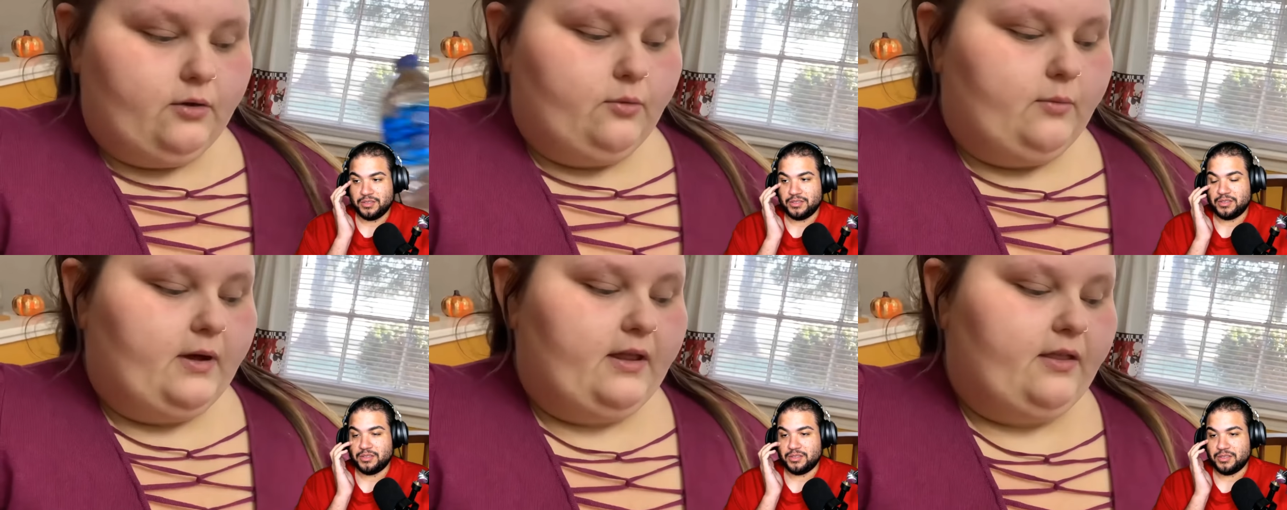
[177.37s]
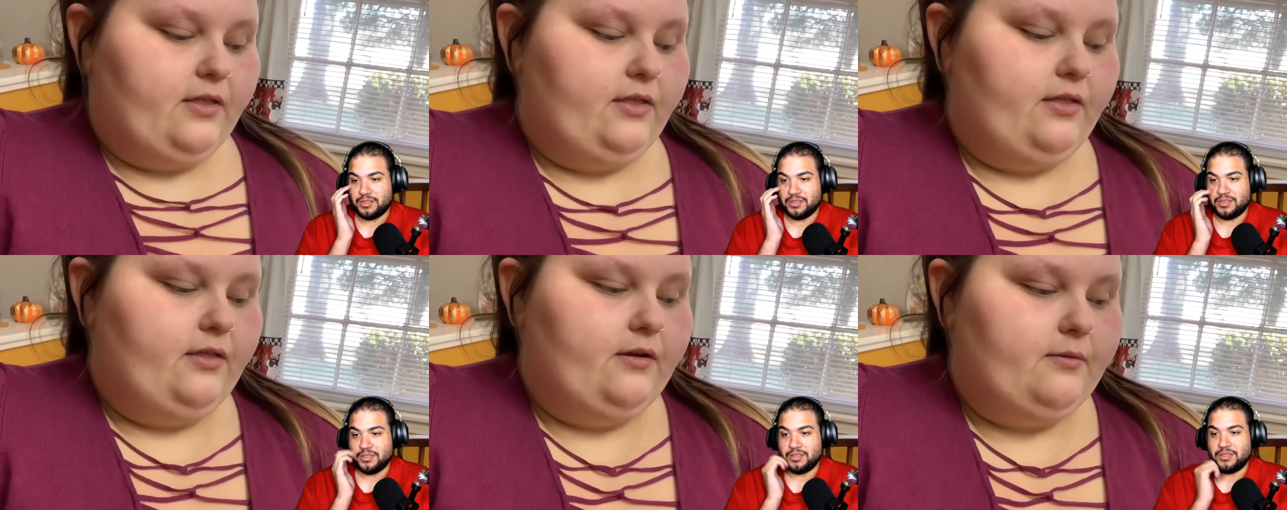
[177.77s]

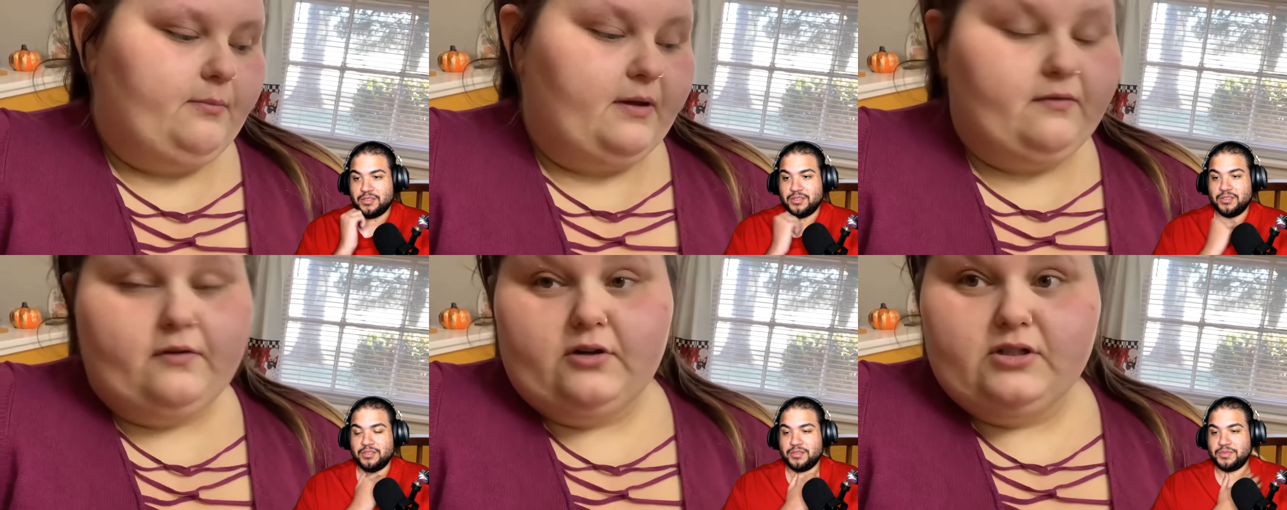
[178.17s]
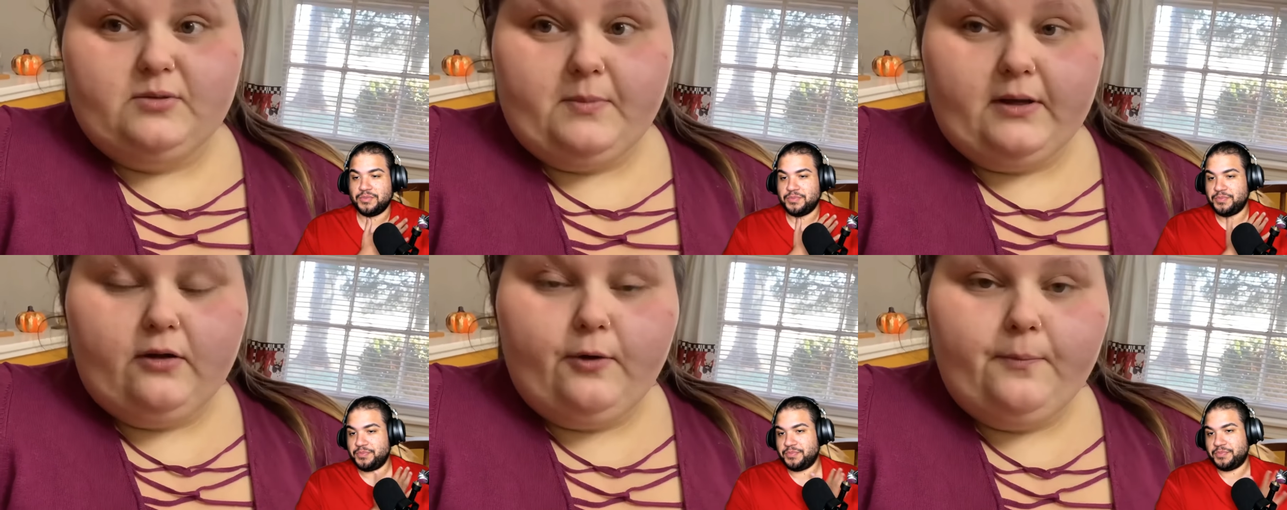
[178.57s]
Speaker 1: with my first
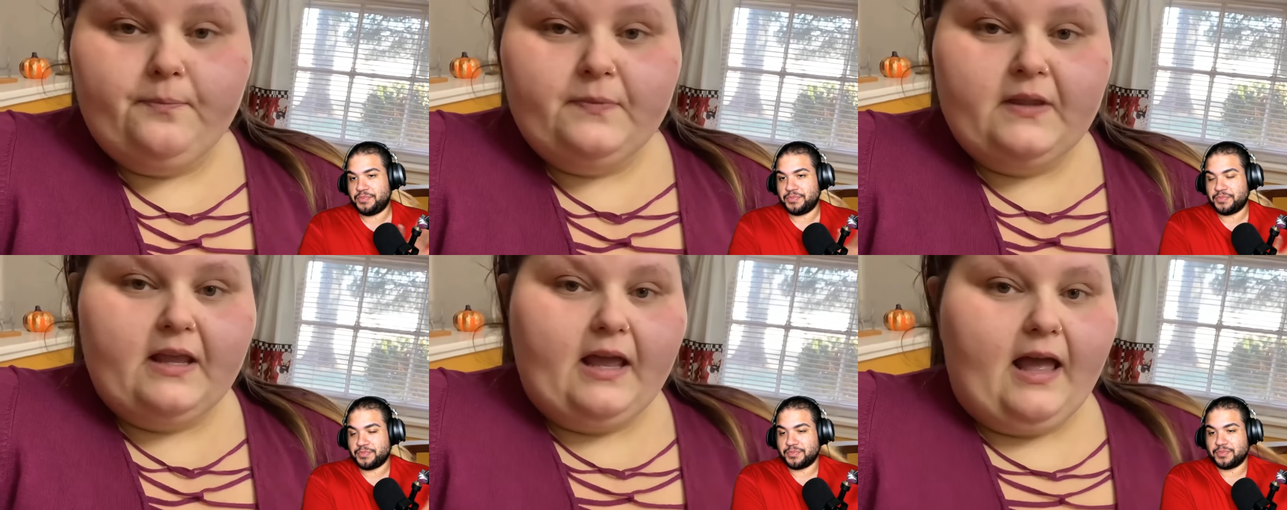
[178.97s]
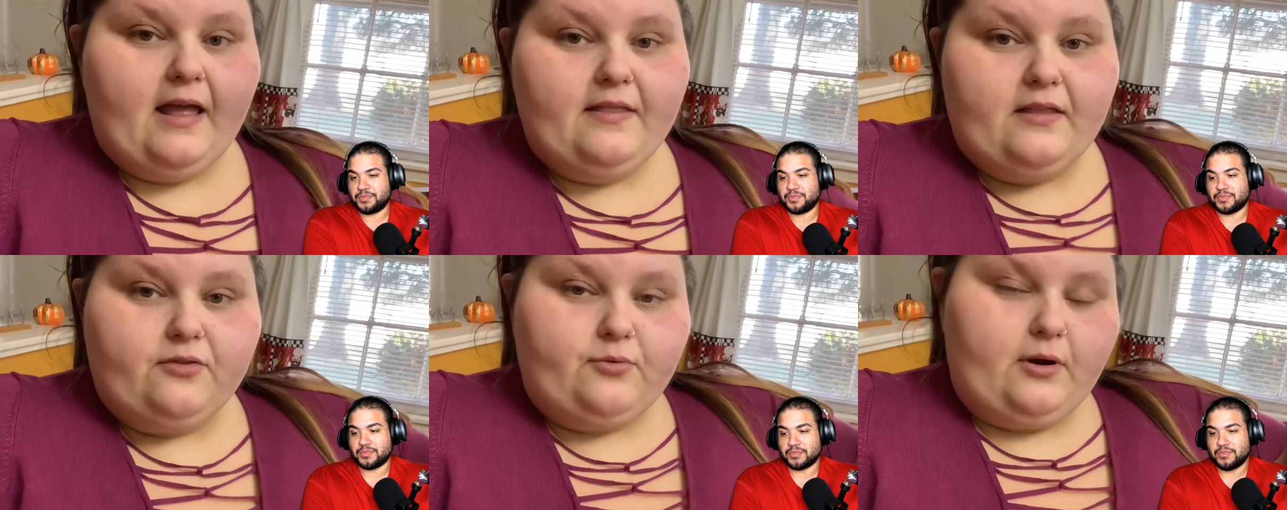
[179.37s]
meal, and
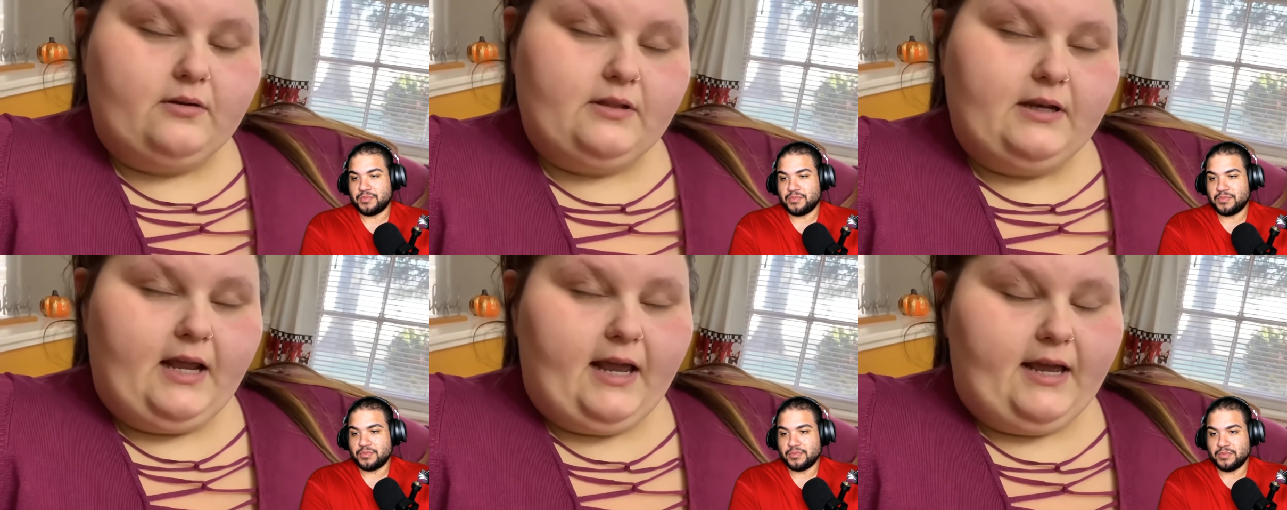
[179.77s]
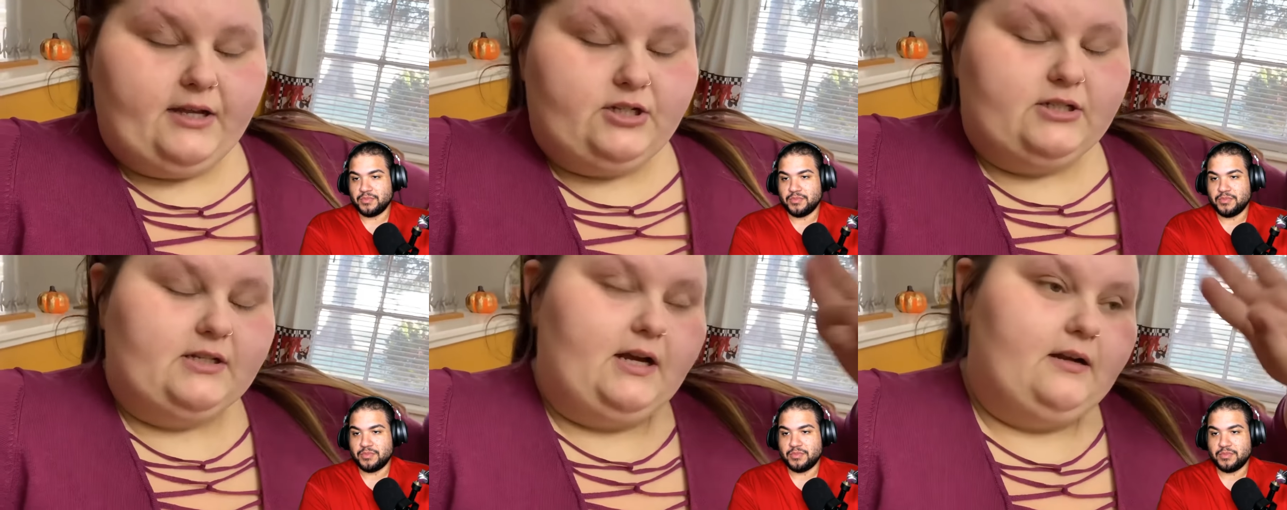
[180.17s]
then throughout the day I
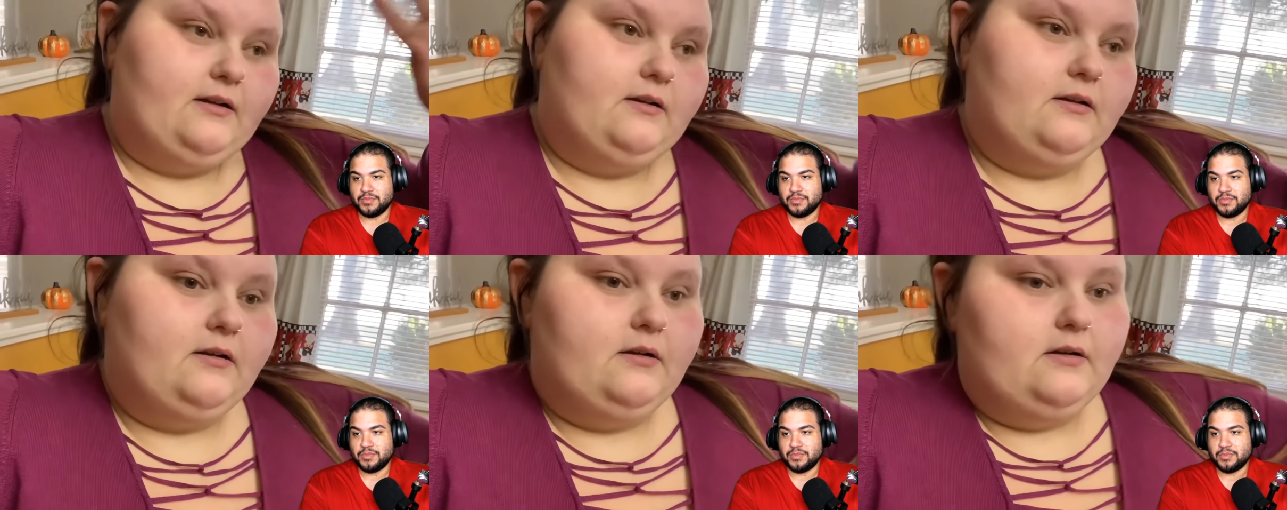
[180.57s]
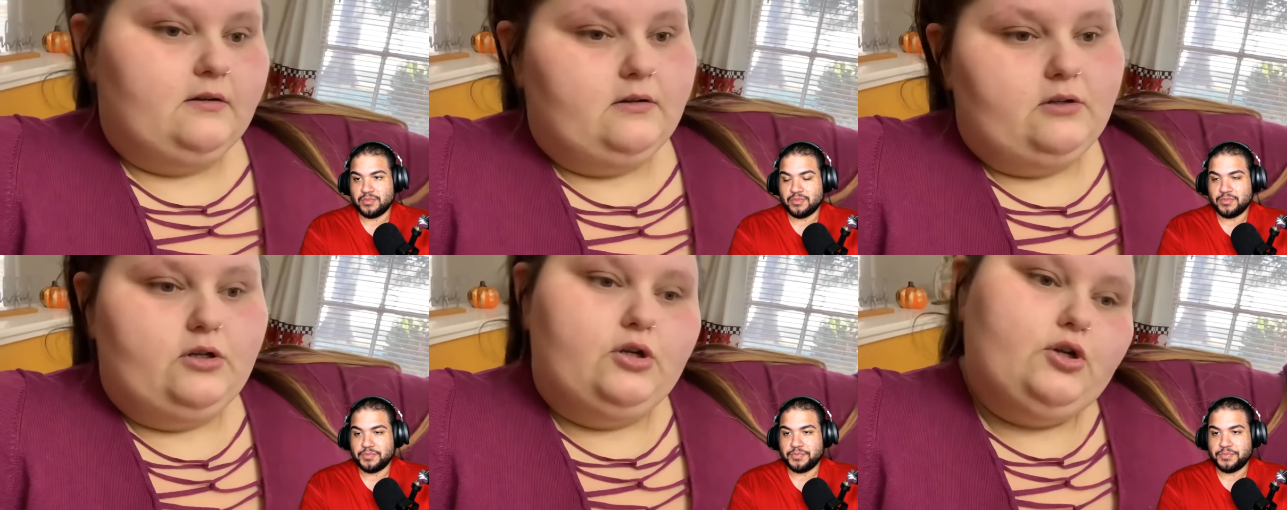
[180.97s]
just kind
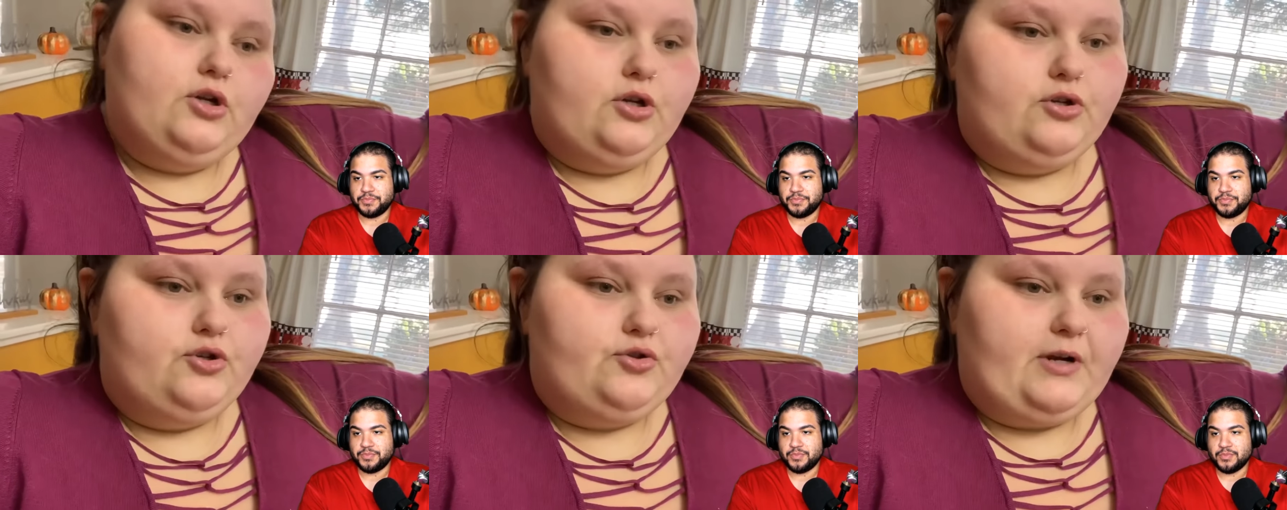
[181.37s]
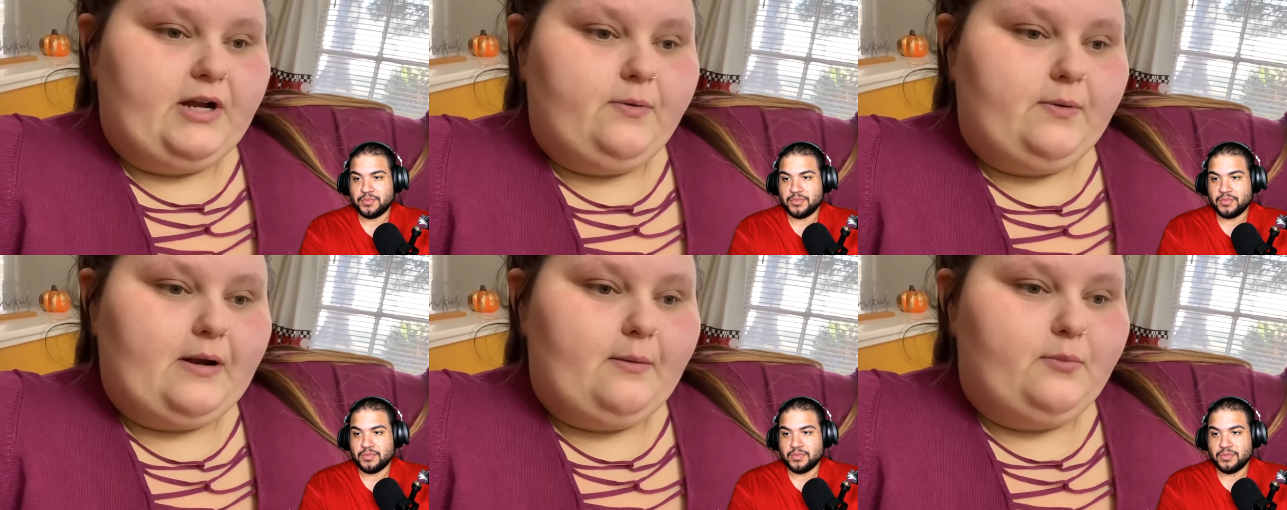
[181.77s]
of drink when I'm